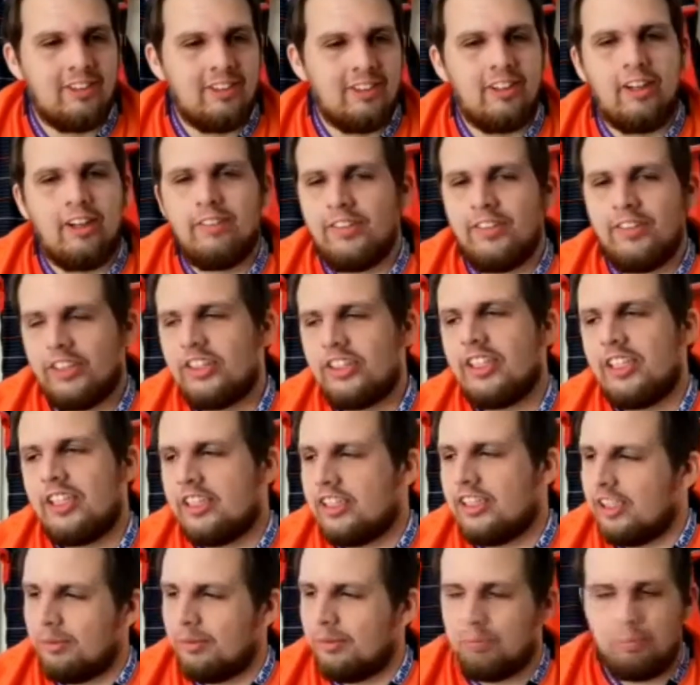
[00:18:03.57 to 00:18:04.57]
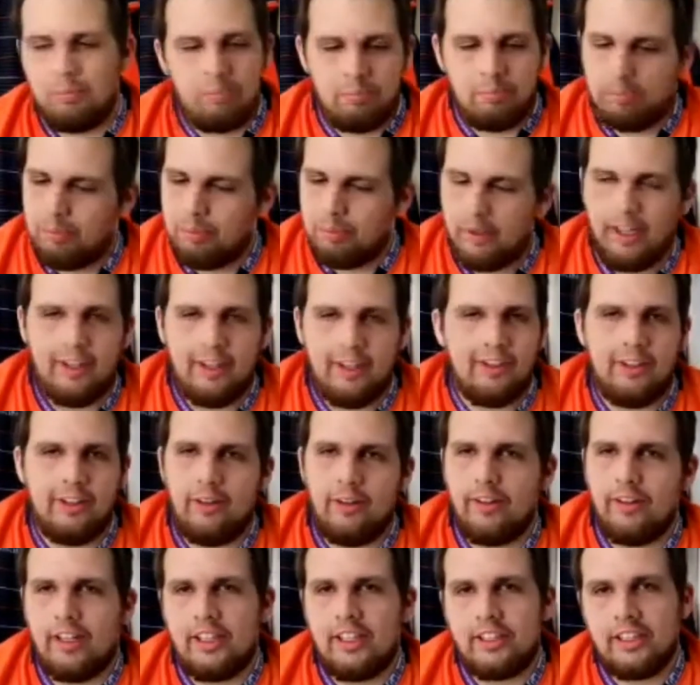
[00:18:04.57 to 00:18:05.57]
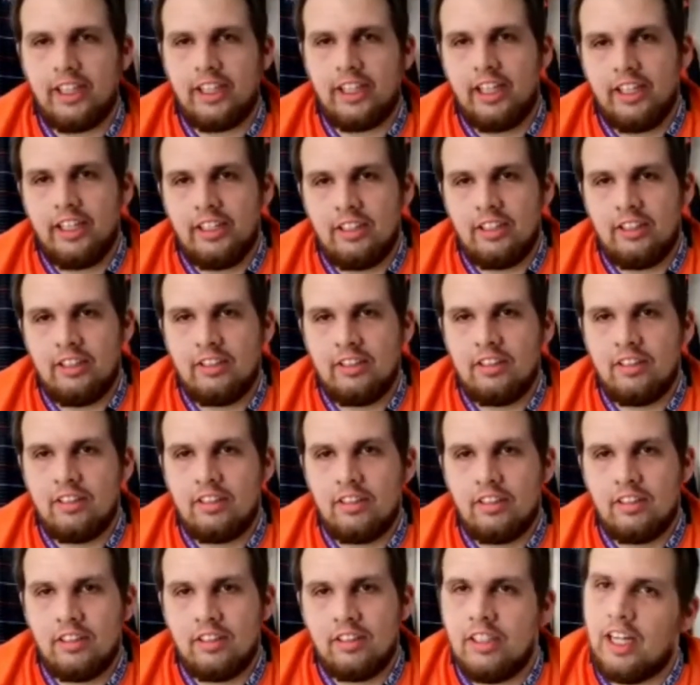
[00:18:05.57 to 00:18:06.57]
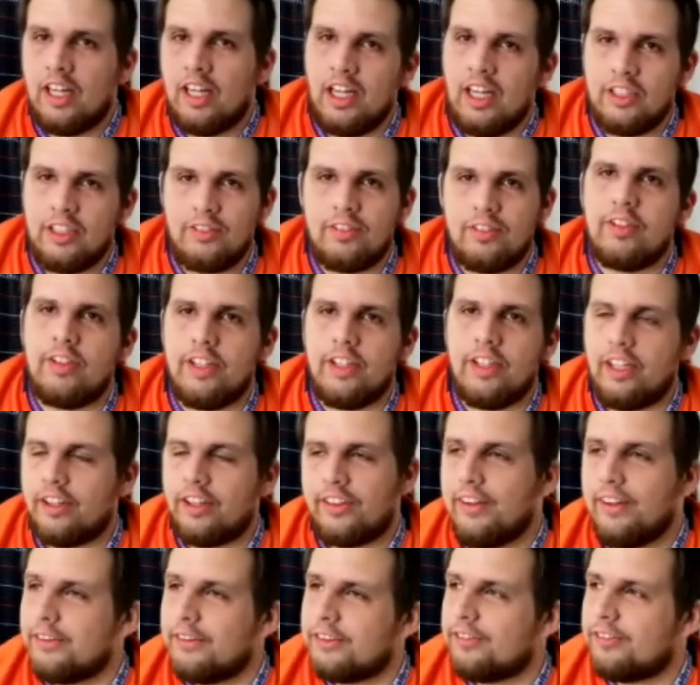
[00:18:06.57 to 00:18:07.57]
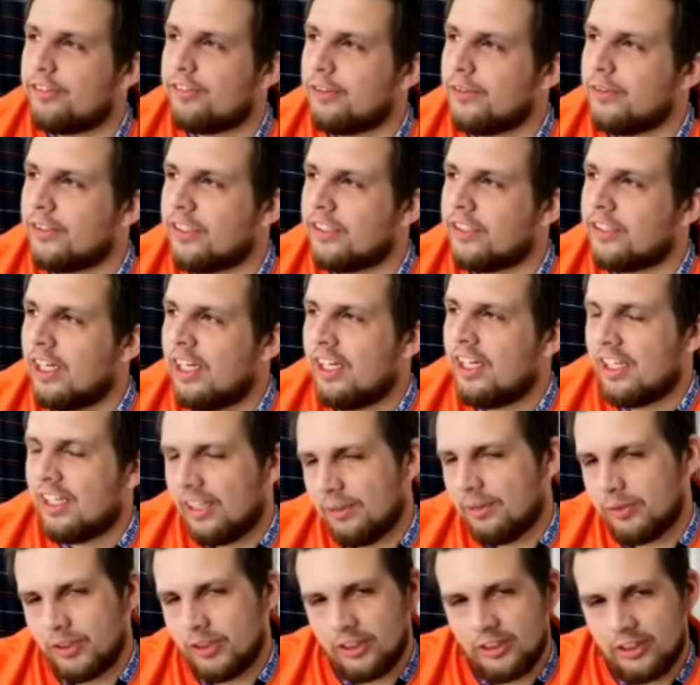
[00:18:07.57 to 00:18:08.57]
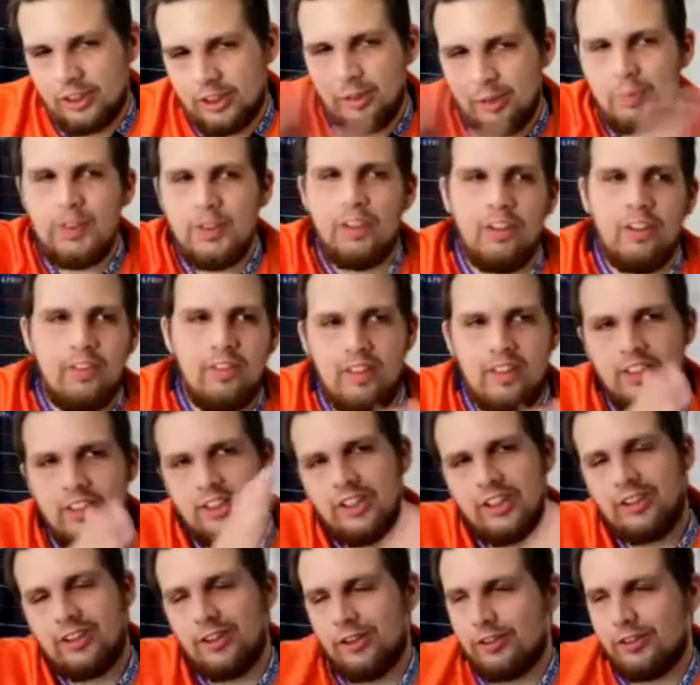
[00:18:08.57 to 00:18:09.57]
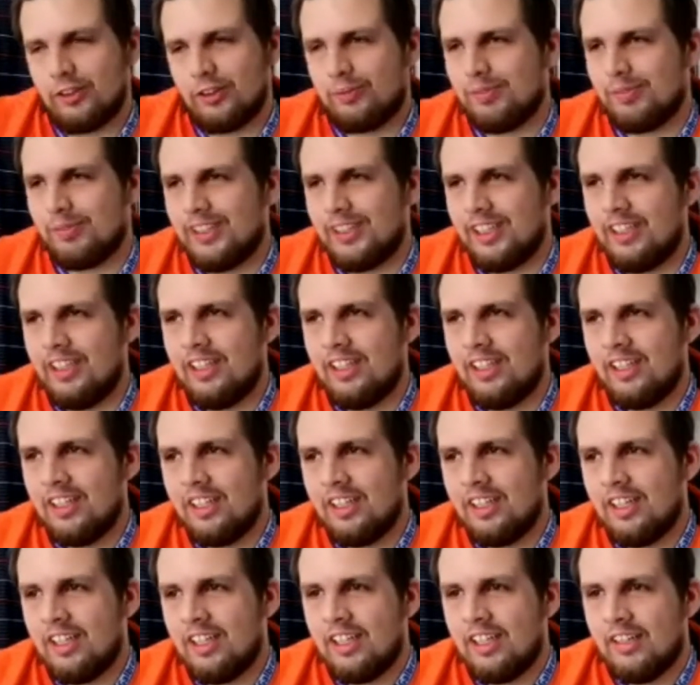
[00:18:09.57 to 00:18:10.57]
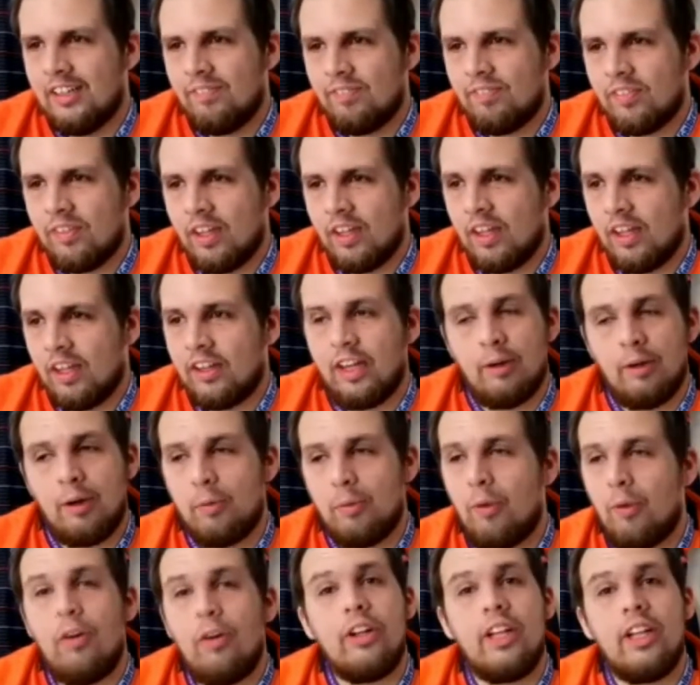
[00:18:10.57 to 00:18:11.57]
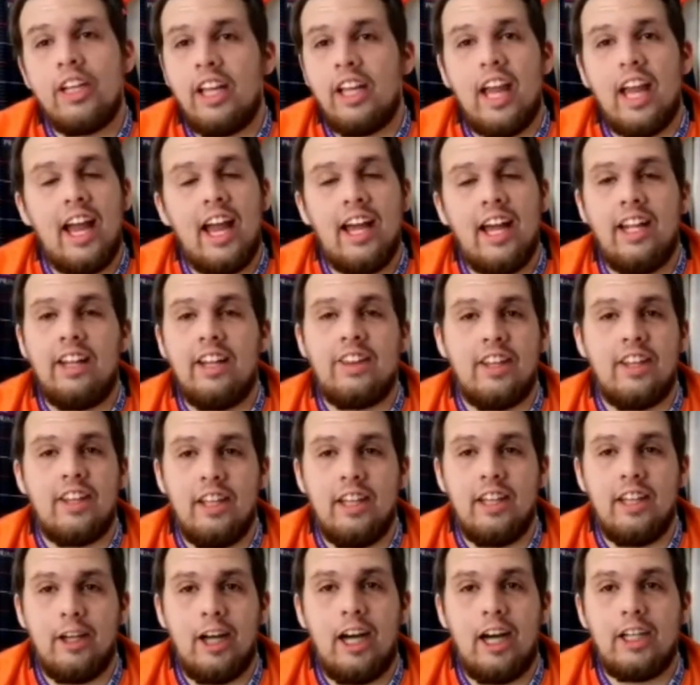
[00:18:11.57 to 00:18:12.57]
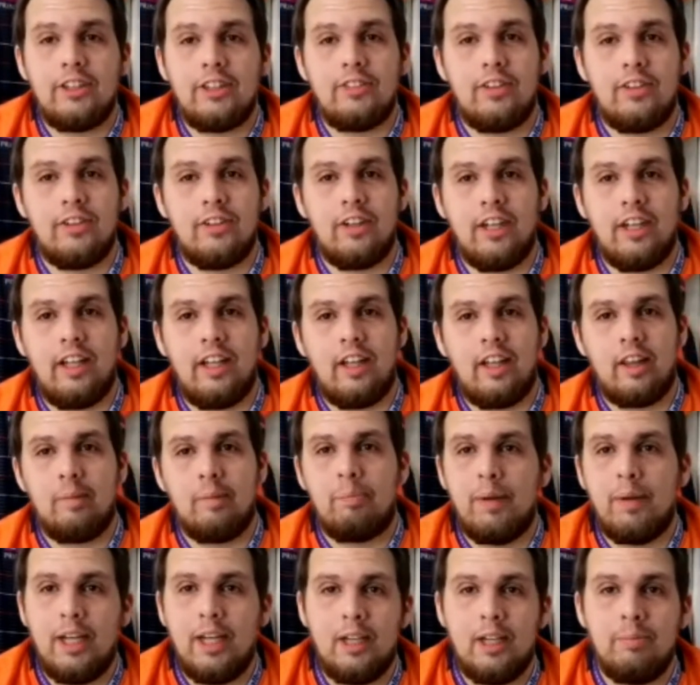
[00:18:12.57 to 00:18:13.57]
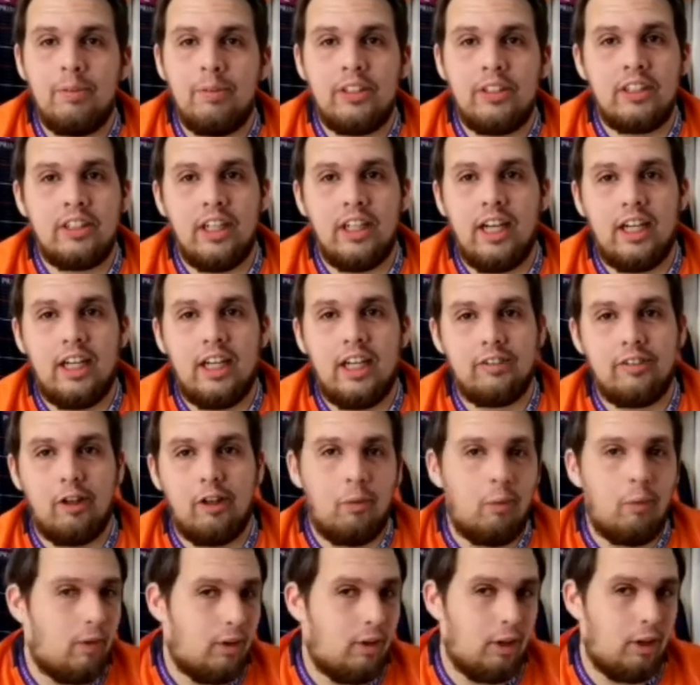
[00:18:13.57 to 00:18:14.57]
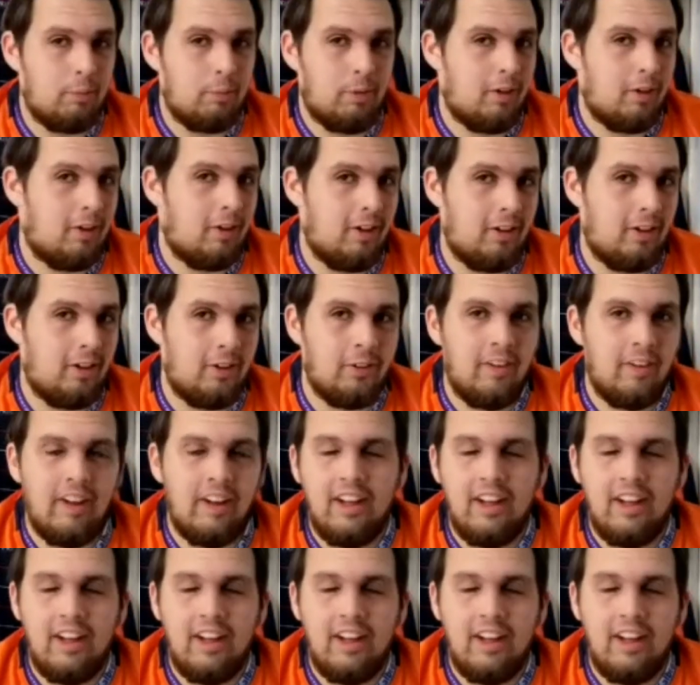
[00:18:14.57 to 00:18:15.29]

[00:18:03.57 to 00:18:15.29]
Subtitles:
obviously, like, Blair and all that's getting asked for like 1,000 photos. There was a group of young lads across from me. They were wanting anything. They asked for like the bibs, they asked for a water bottle,